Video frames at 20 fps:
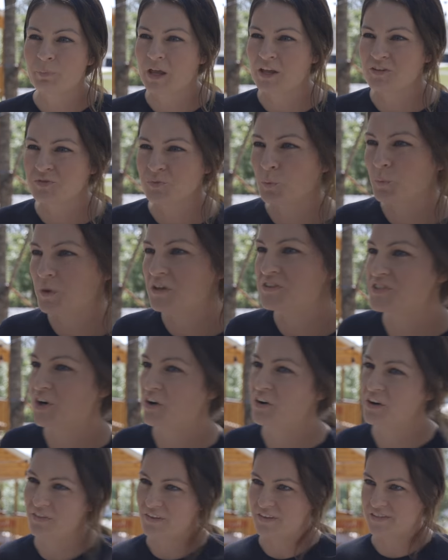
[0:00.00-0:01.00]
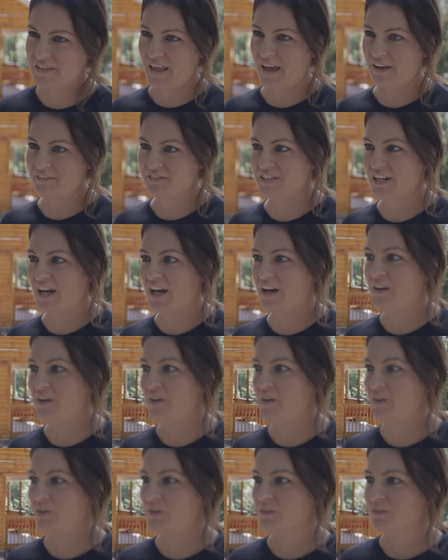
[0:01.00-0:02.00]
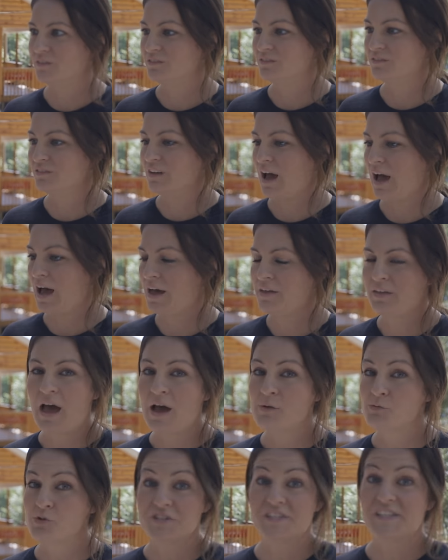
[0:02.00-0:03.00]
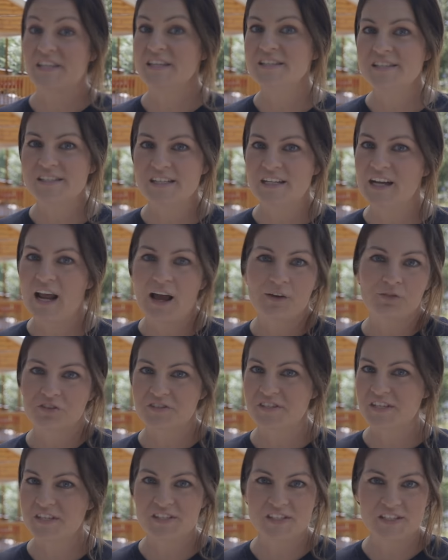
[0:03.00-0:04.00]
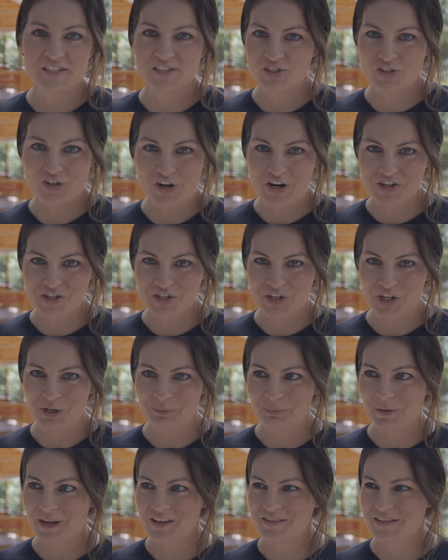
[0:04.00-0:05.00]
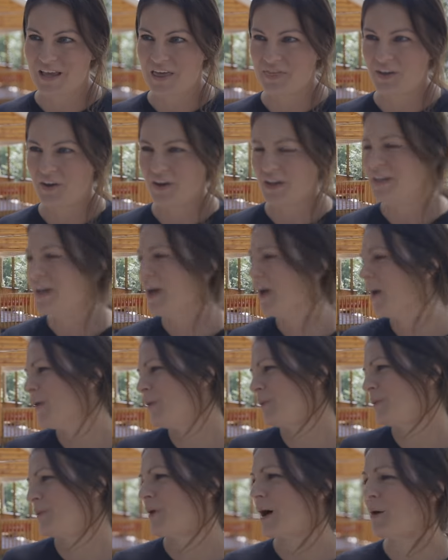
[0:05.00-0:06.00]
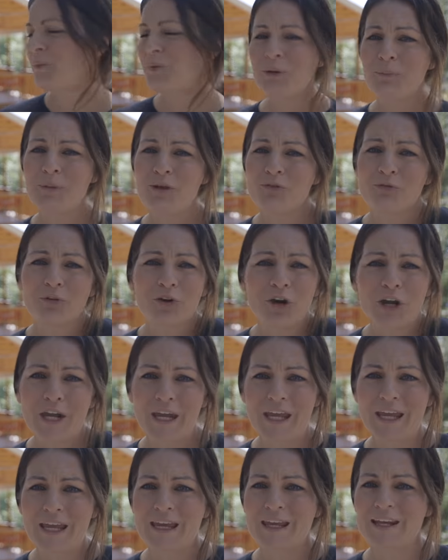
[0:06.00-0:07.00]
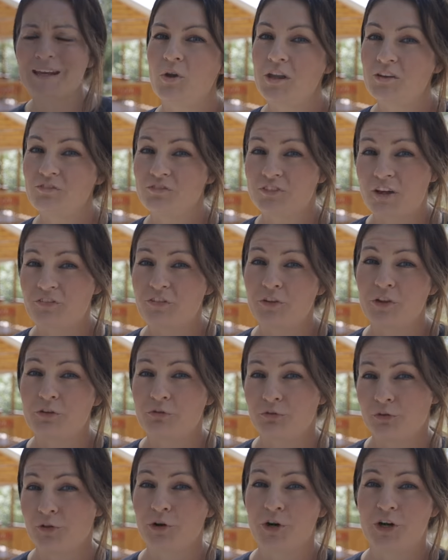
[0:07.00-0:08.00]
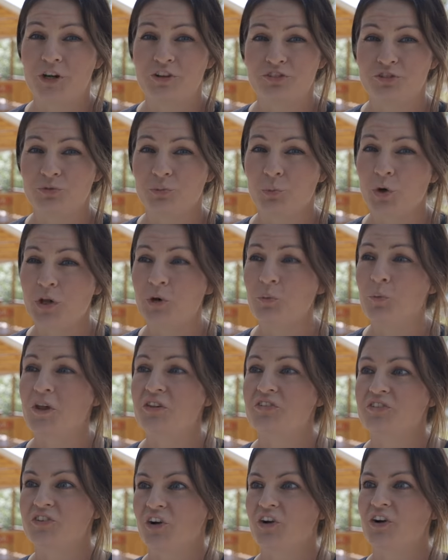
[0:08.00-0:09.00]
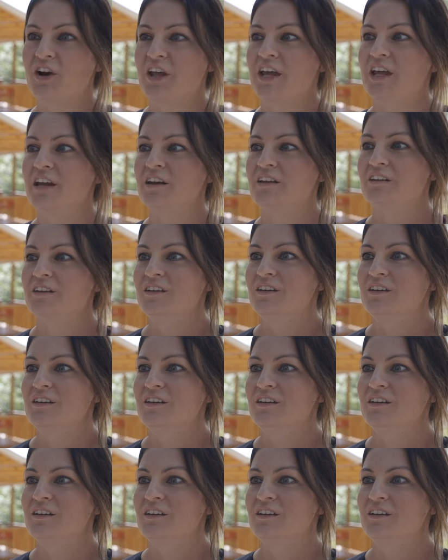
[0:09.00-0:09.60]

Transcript: Because when we started this lifestyle, I, I, resisted. I resisted structure because I thought, no, I want to be free. And we have definitely flourished when we started